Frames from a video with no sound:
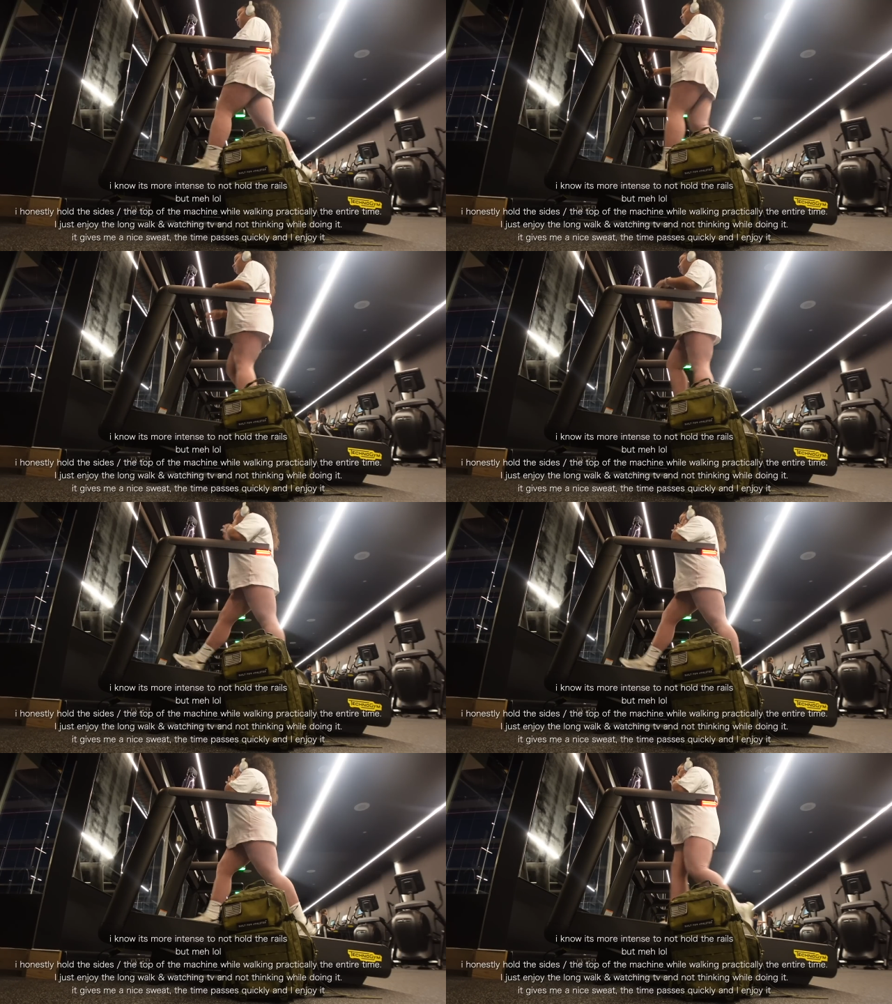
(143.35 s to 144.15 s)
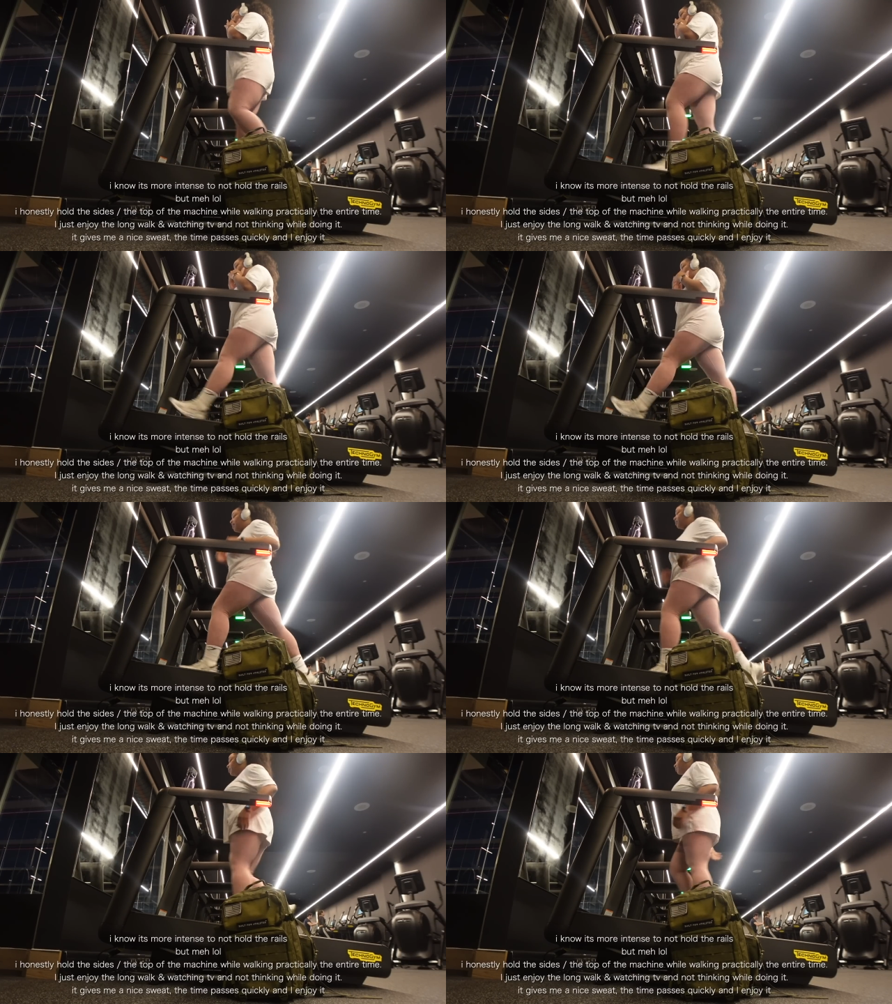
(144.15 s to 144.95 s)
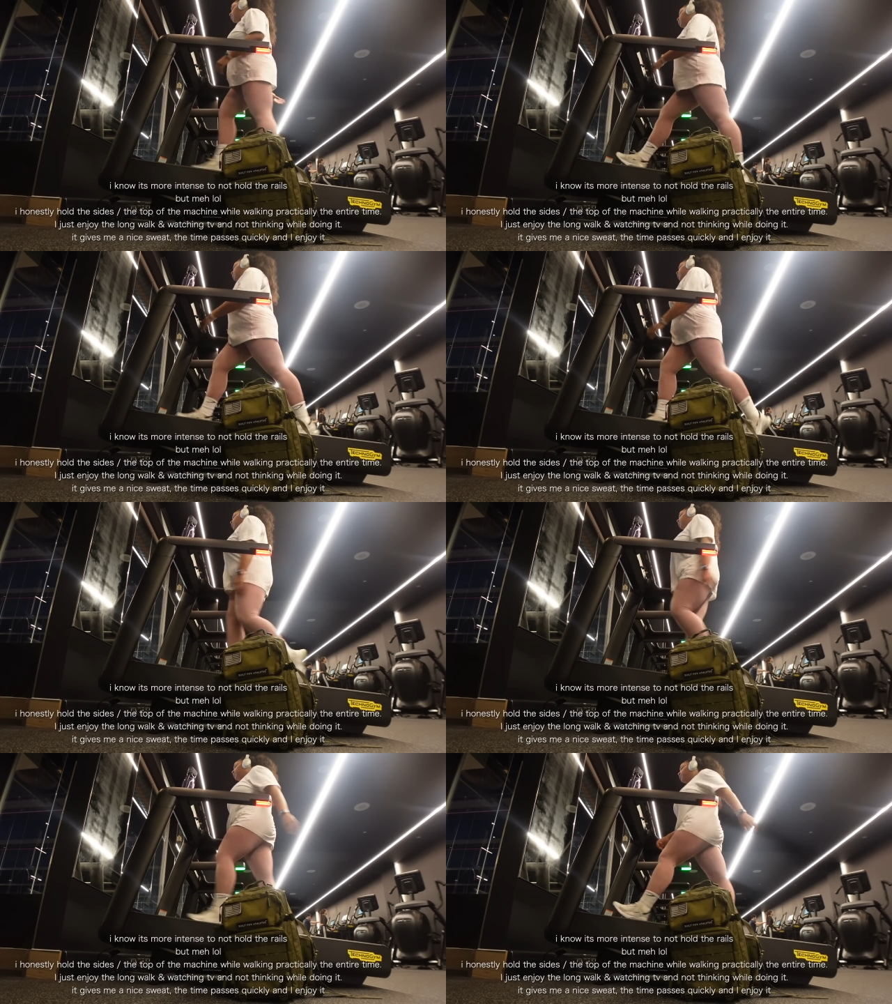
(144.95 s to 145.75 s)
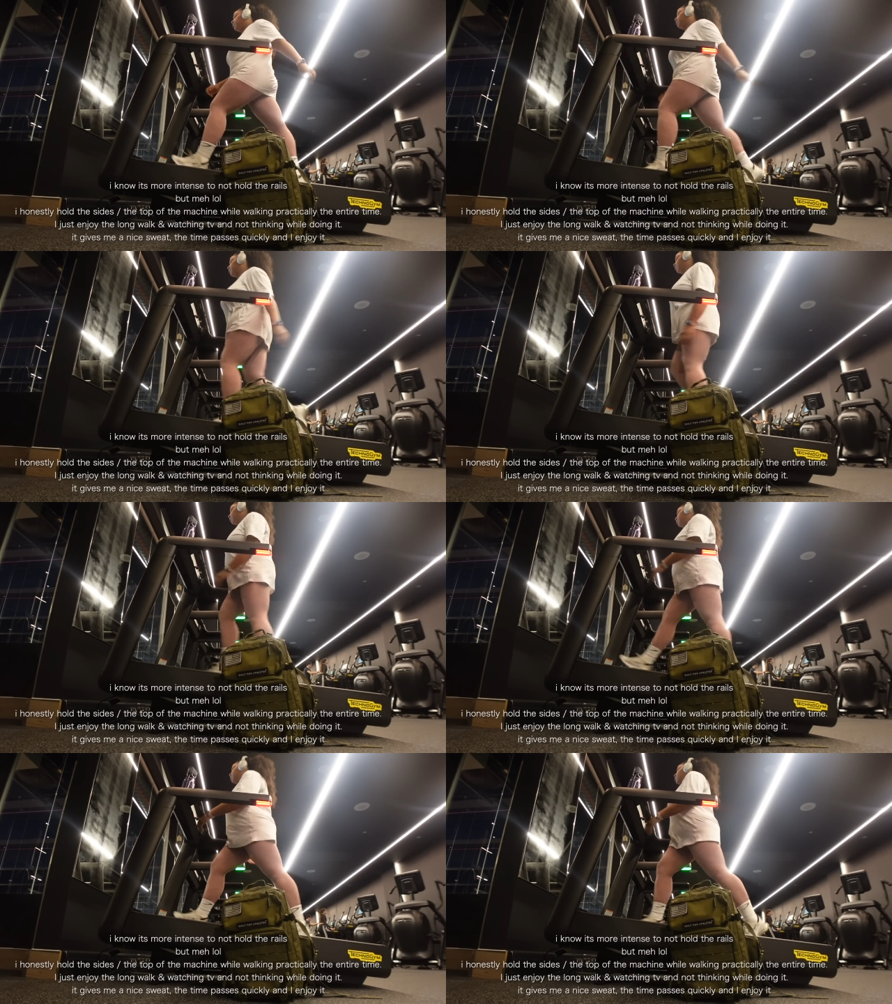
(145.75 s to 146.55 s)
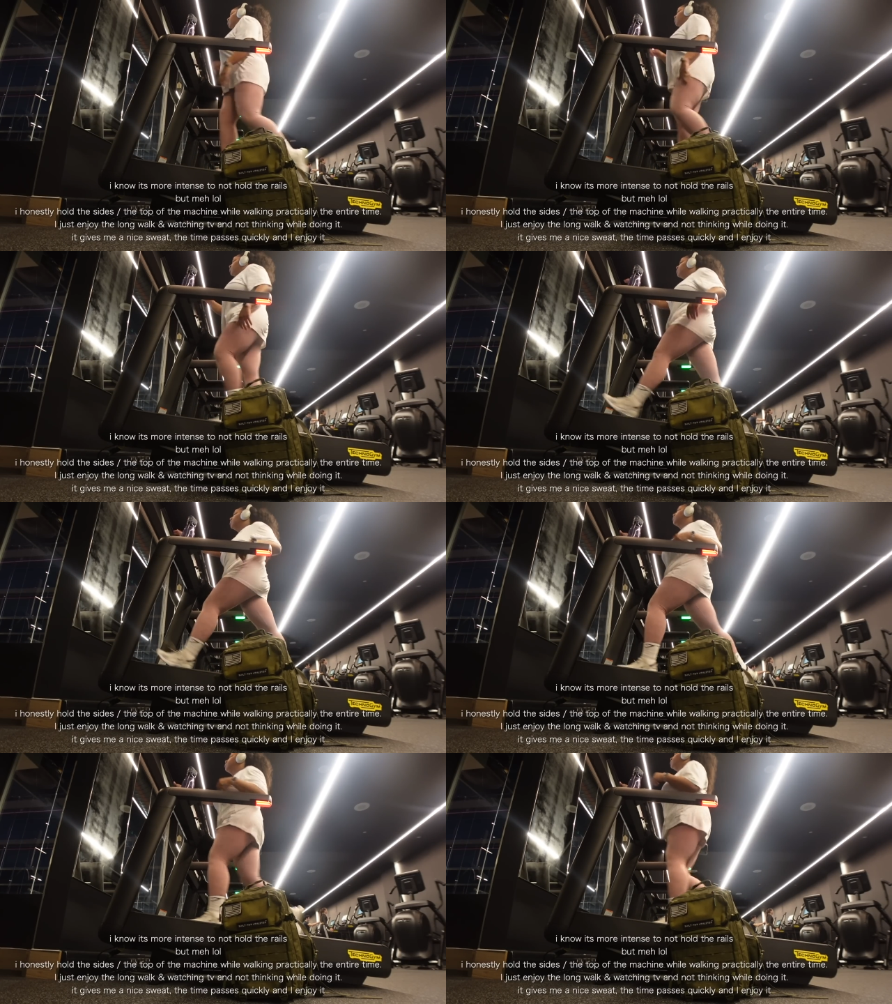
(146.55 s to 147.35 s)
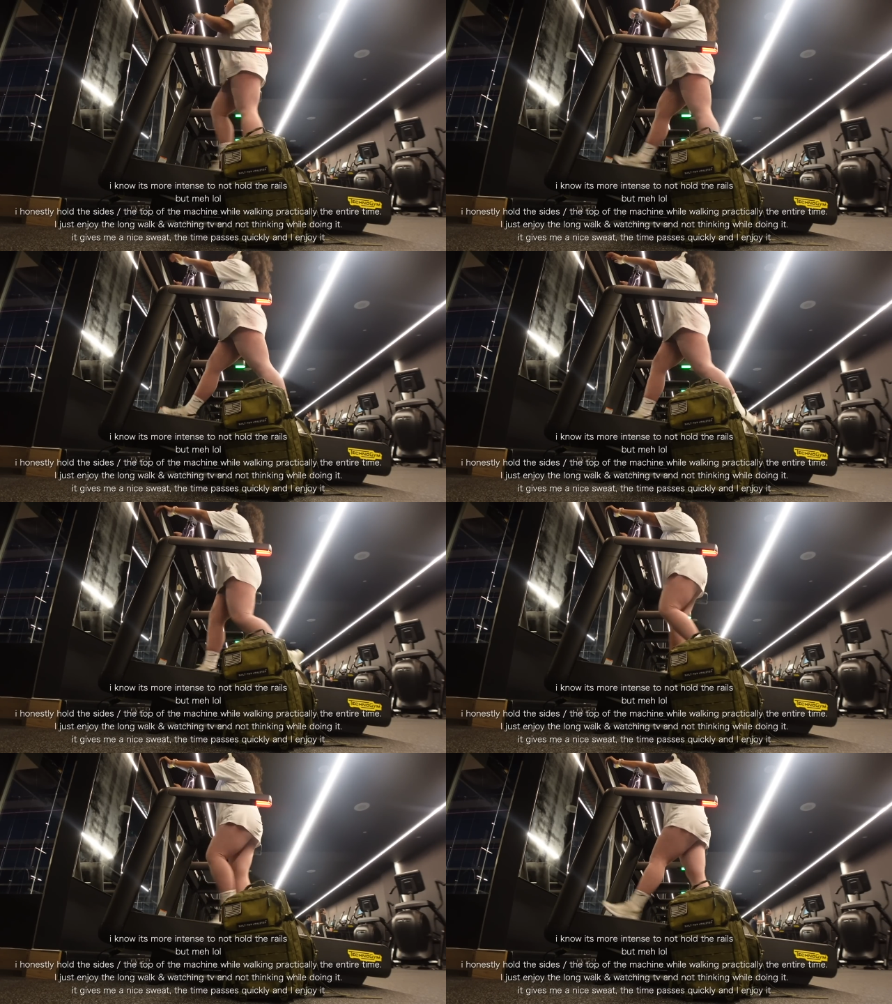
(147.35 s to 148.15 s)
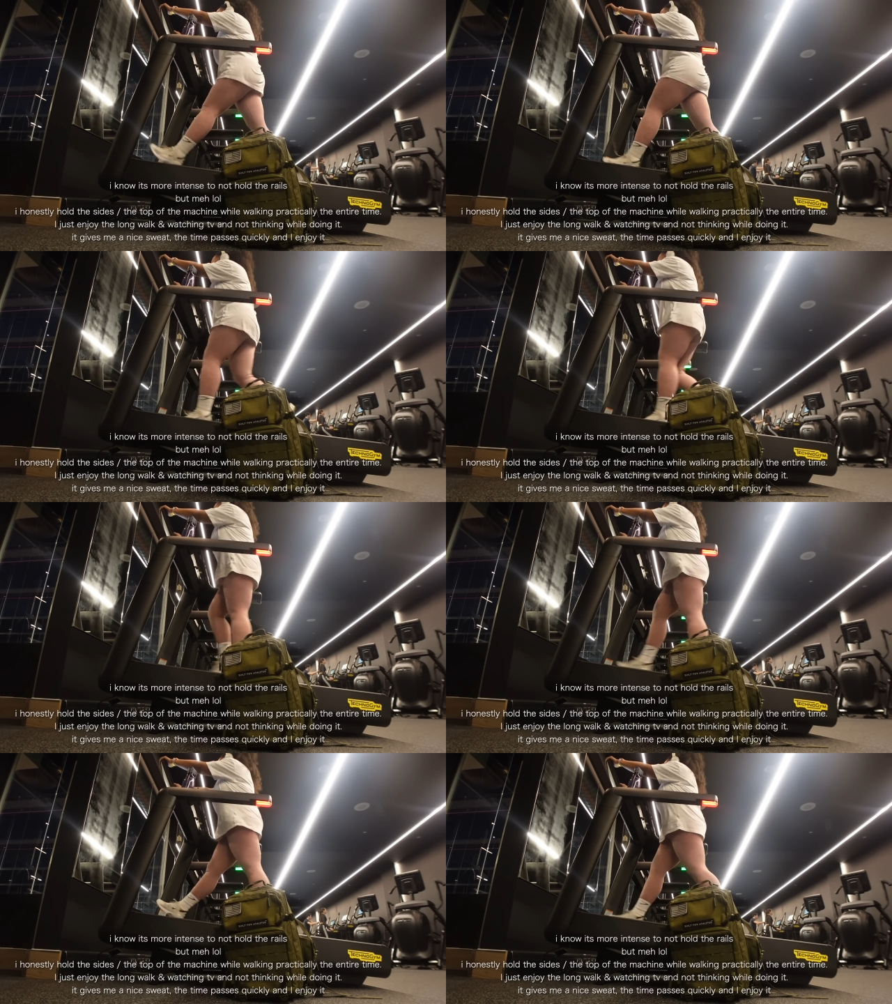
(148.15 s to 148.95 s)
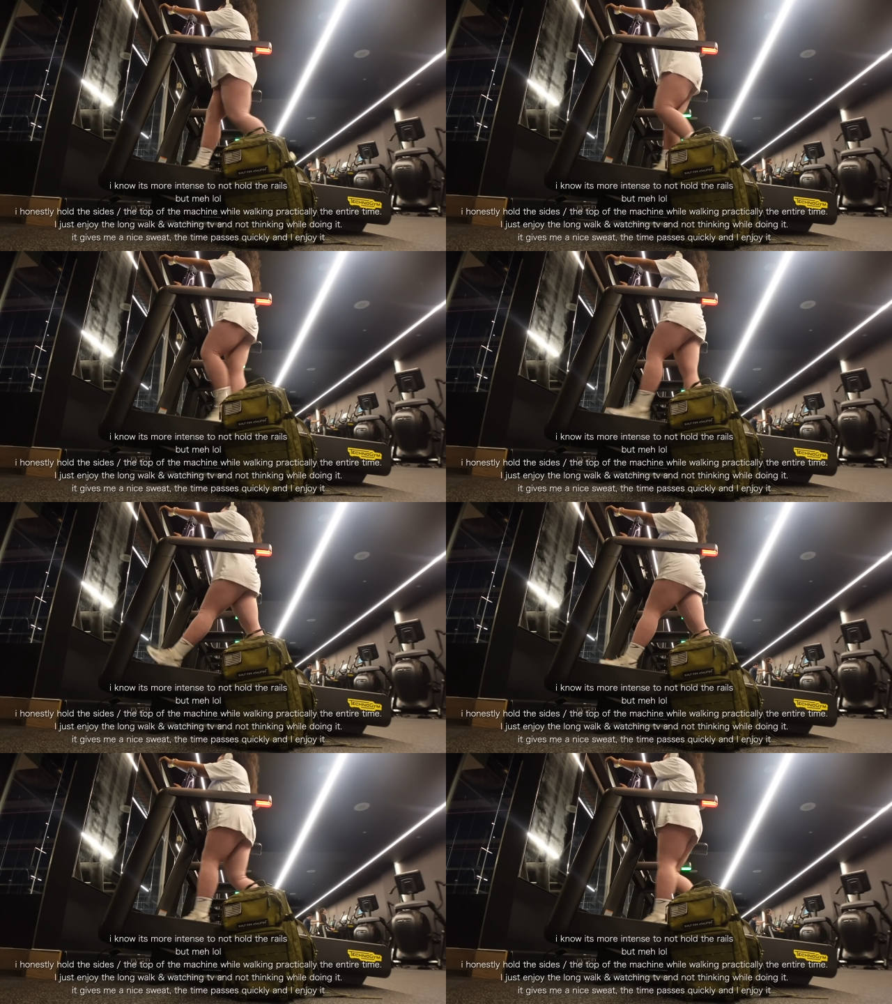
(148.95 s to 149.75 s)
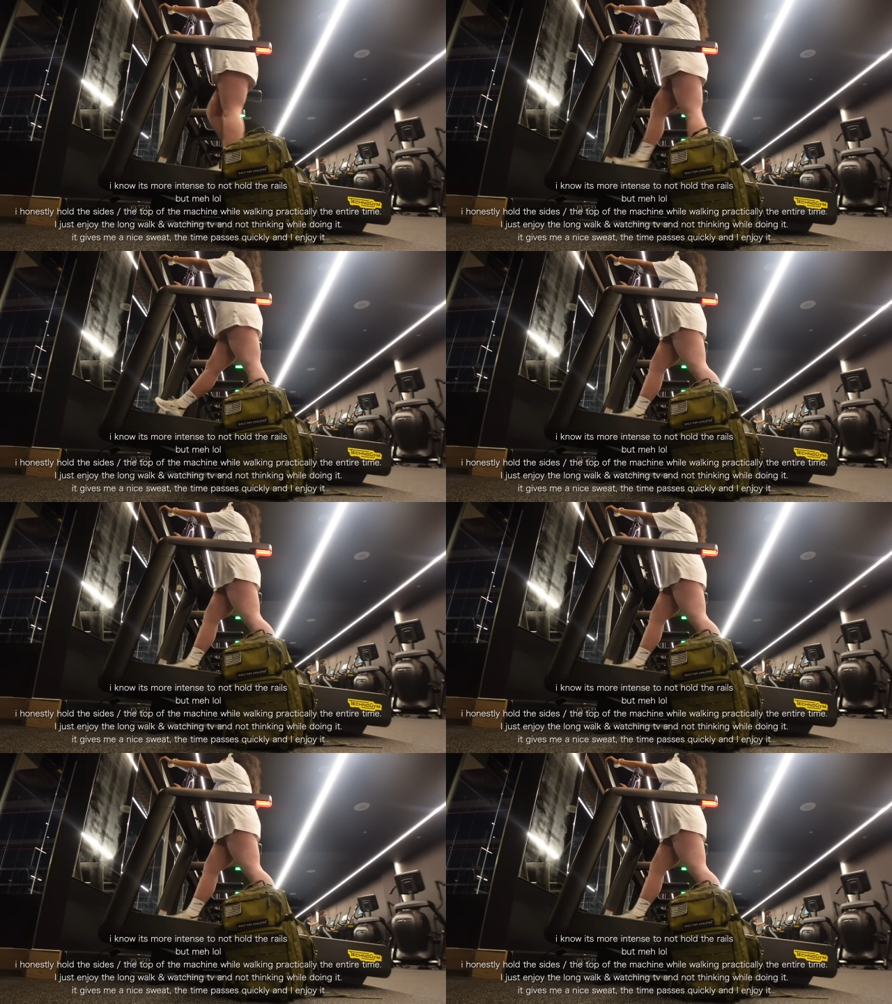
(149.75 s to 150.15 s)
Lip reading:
No face is visible, so there are no lips to read.